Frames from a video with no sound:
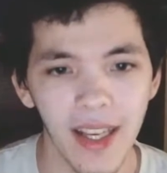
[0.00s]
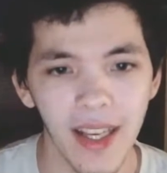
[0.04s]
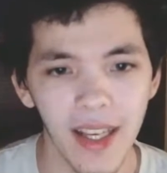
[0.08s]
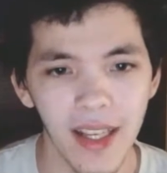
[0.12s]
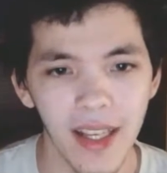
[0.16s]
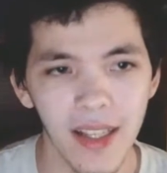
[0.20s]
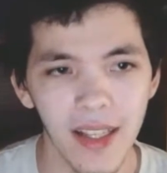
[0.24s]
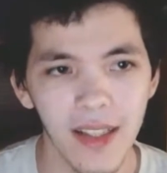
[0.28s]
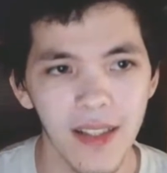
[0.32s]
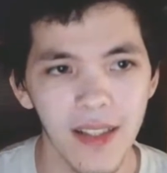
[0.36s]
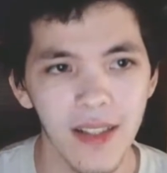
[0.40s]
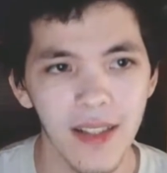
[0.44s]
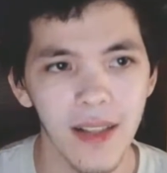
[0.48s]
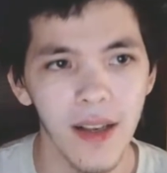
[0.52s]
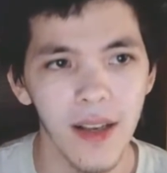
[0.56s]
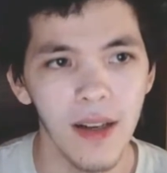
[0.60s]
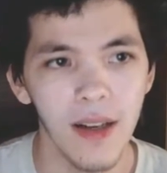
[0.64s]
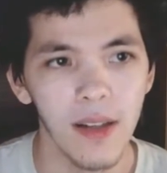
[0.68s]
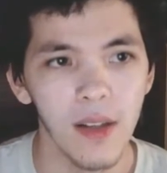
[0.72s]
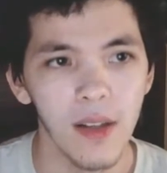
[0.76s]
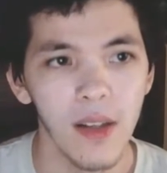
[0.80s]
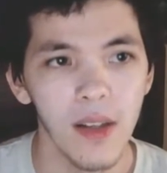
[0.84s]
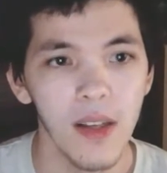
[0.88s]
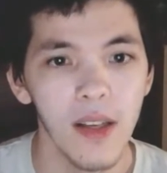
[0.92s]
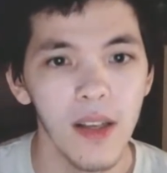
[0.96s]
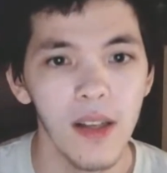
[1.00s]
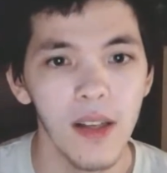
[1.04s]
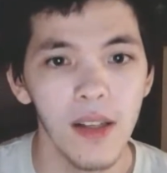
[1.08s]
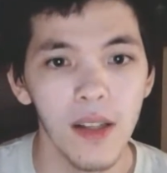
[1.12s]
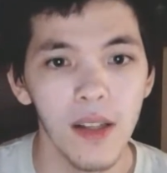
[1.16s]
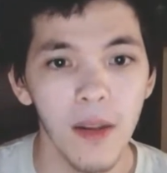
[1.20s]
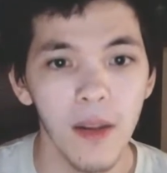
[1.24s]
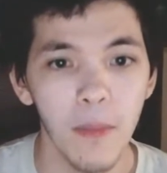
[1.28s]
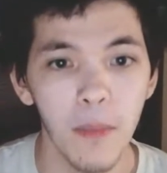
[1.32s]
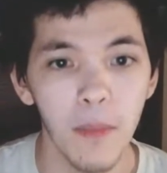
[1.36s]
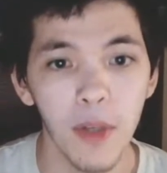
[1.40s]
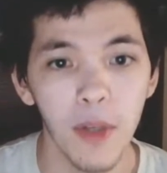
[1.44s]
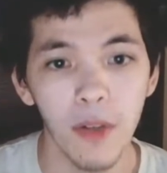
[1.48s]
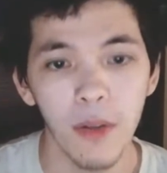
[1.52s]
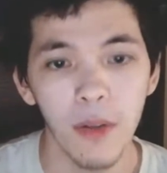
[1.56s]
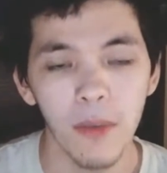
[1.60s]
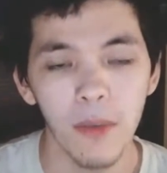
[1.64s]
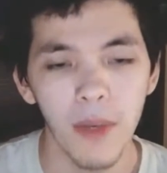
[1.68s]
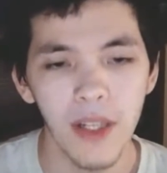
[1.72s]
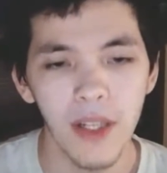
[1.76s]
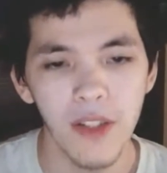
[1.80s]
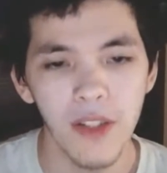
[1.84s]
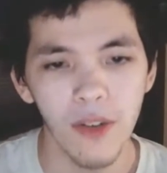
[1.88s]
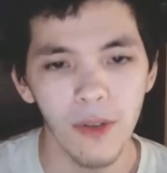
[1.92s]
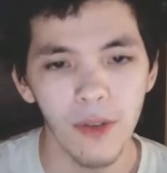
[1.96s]
is Mercury
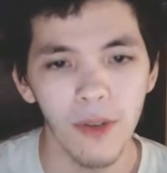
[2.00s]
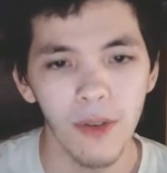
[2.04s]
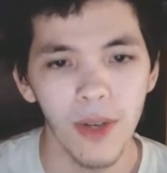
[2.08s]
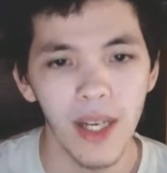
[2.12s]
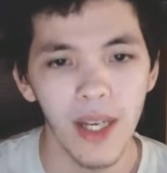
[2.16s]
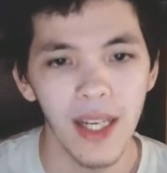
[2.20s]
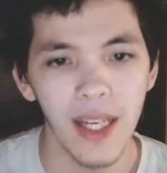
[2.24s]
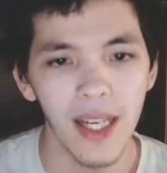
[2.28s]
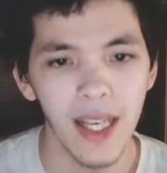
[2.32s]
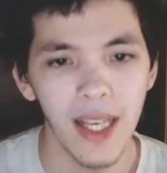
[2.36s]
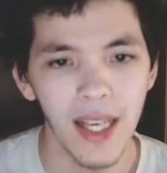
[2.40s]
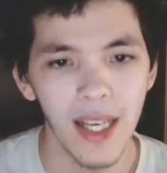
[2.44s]
retrograde